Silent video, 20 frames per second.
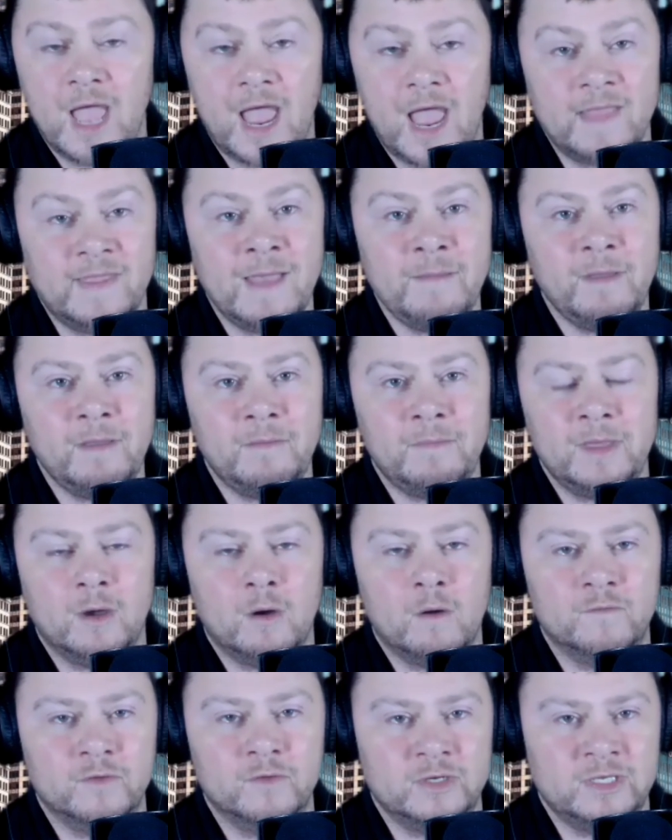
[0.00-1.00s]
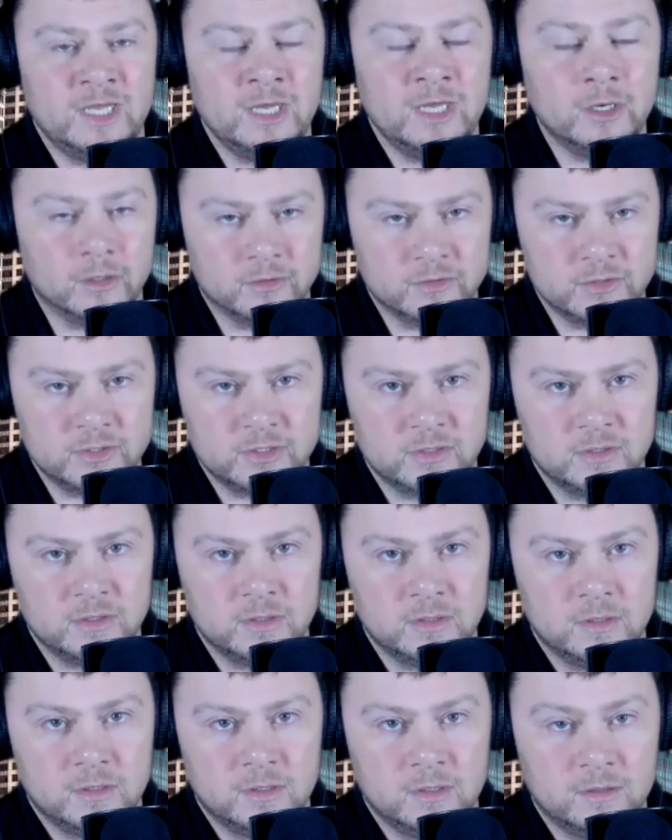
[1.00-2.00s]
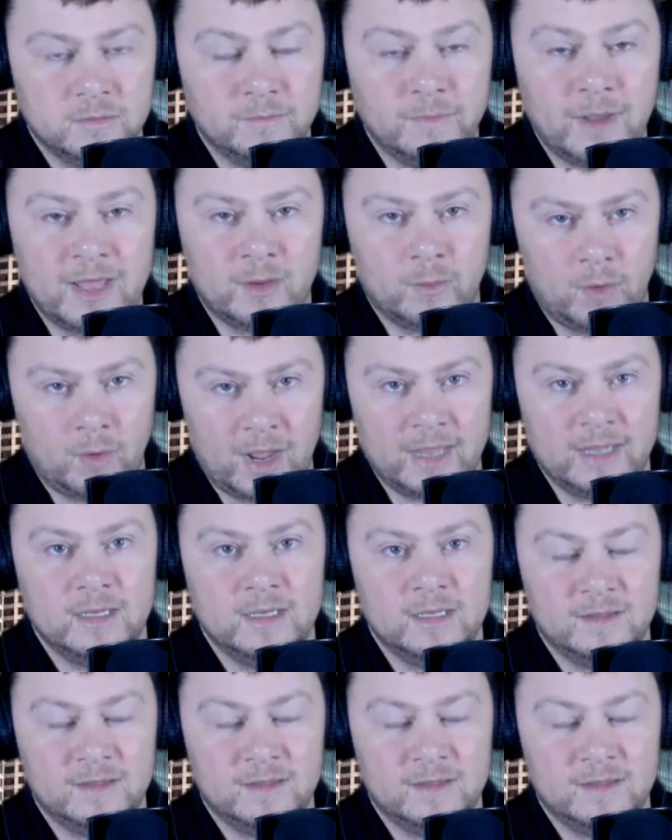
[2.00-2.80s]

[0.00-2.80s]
and that may be over years, by the way.